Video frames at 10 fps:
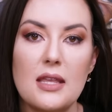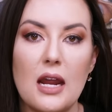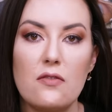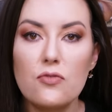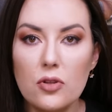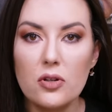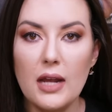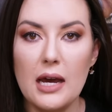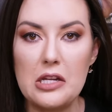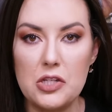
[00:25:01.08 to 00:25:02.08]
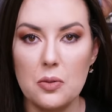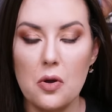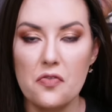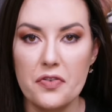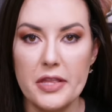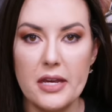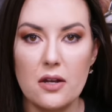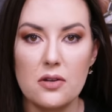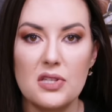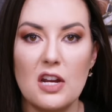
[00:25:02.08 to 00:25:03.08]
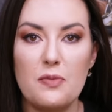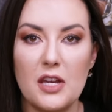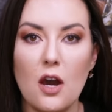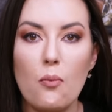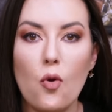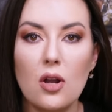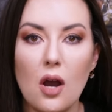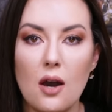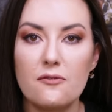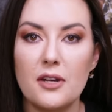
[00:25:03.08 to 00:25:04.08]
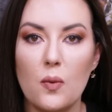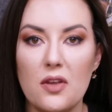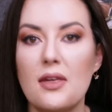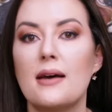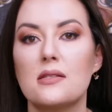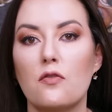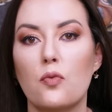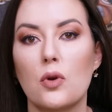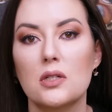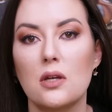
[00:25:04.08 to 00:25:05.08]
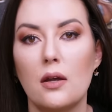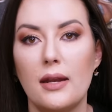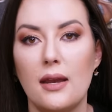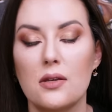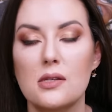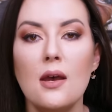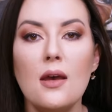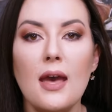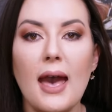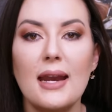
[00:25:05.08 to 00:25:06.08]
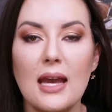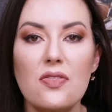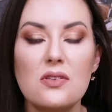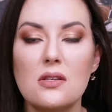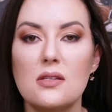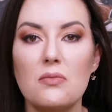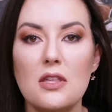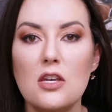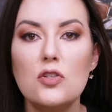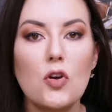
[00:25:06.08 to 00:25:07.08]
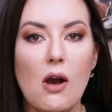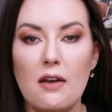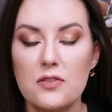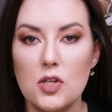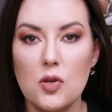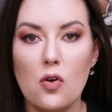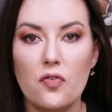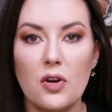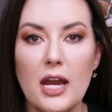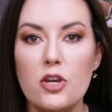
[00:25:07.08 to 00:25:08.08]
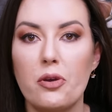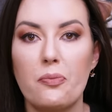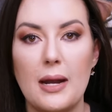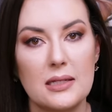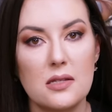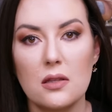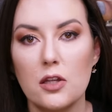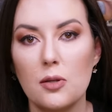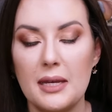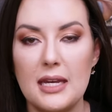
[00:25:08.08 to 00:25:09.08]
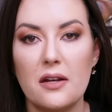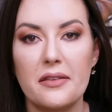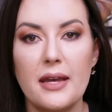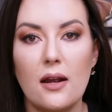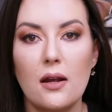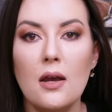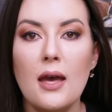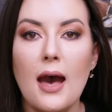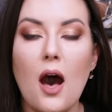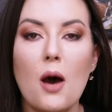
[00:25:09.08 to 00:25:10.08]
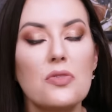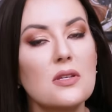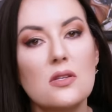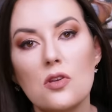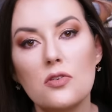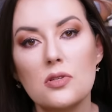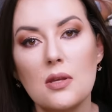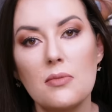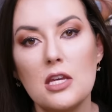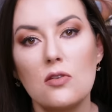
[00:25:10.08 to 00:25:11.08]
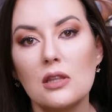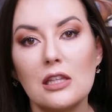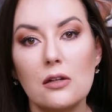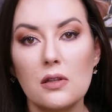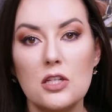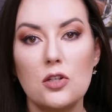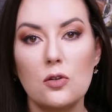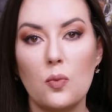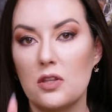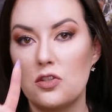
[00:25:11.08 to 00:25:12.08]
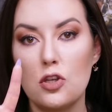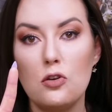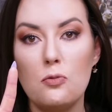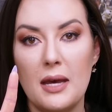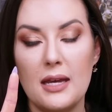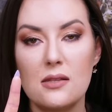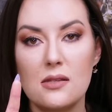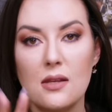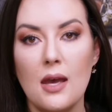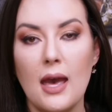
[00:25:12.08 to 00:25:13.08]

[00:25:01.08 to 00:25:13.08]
that I've learned how to do over the years that I've become more confident with as I've worked on nails and again, this is something that you don't have to do overnight. You can practice a little bit here and there. Um, this is also something you can literally do with two bits.